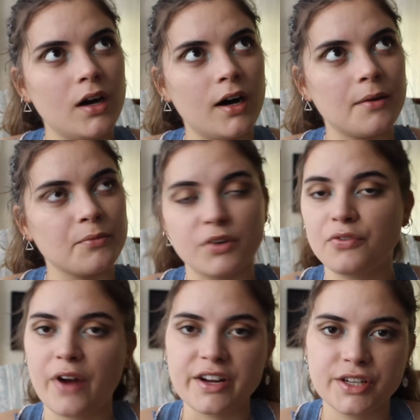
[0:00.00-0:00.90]

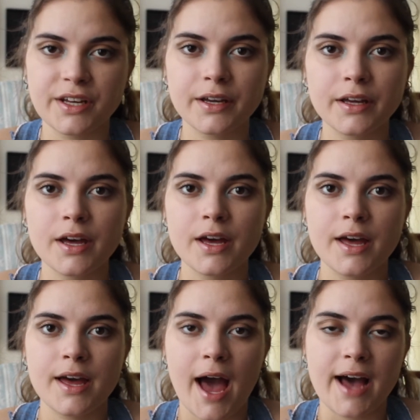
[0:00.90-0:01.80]
refreshing
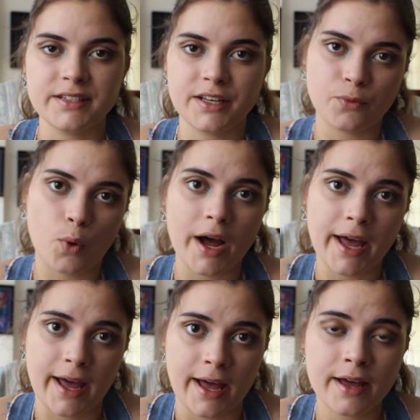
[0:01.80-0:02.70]
as a
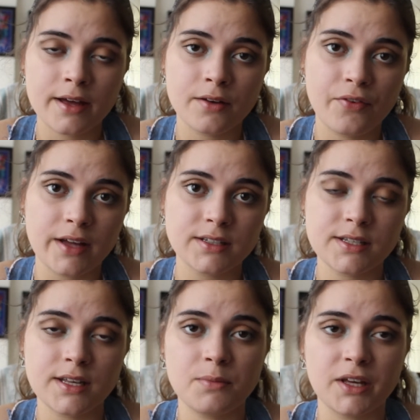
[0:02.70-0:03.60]
YA
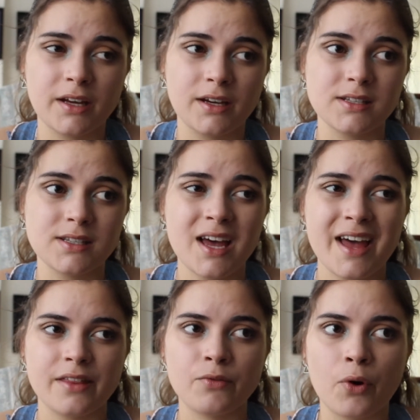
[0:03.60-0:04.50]
fantasy, because
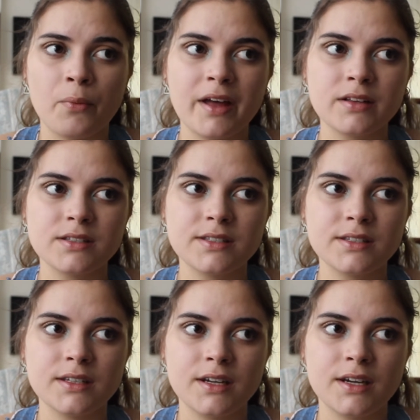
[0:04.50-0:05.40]
the
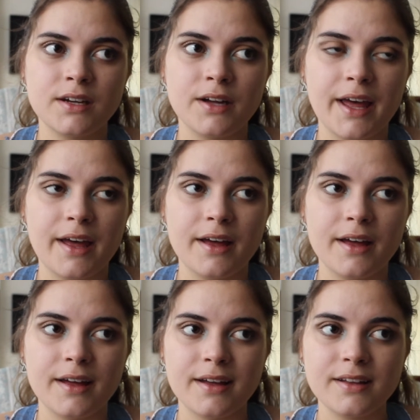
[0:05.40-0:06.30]
romance
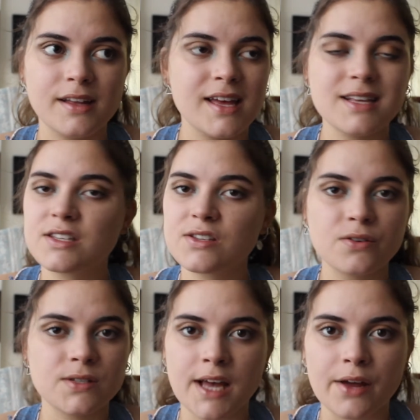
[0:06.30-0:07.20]
is
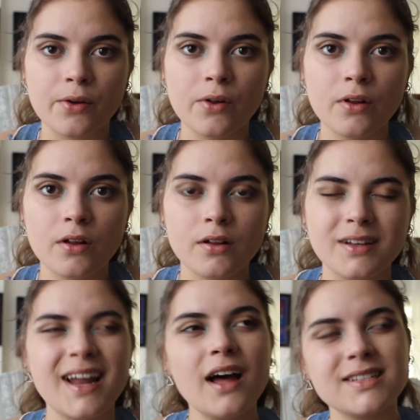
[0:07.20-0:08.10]
so subtle.
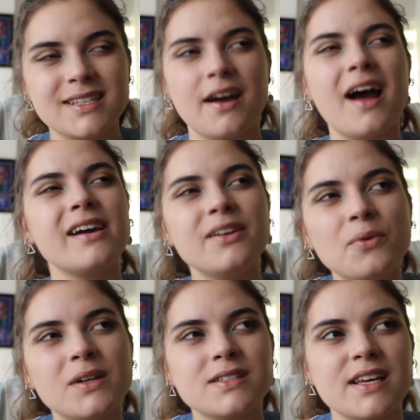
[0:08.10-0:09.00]
I don't
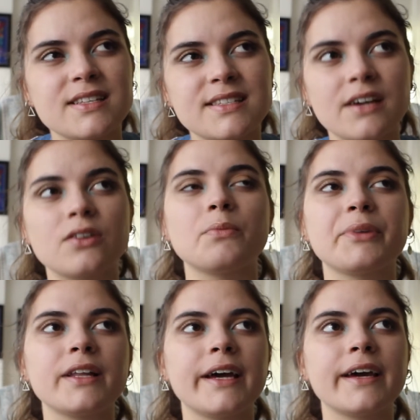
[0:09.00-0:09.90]
want to say subtle,
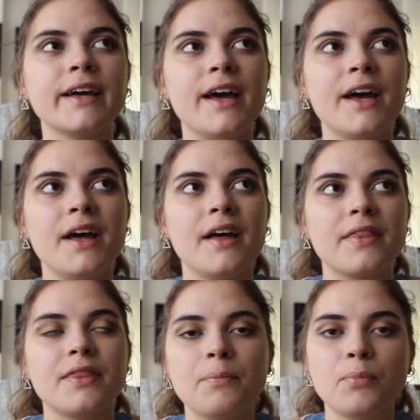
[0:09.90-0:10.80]
but like
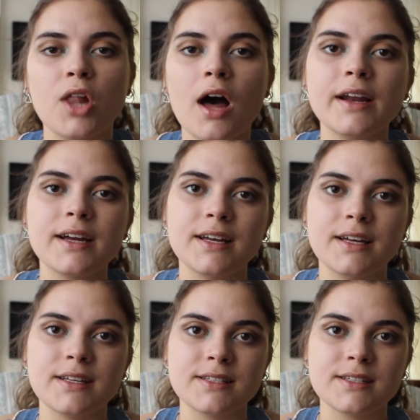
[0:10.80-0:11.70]
the plot
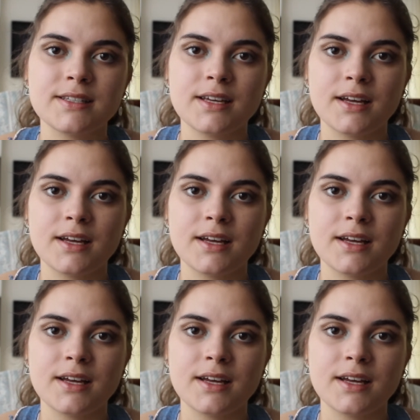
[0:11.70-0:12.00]
is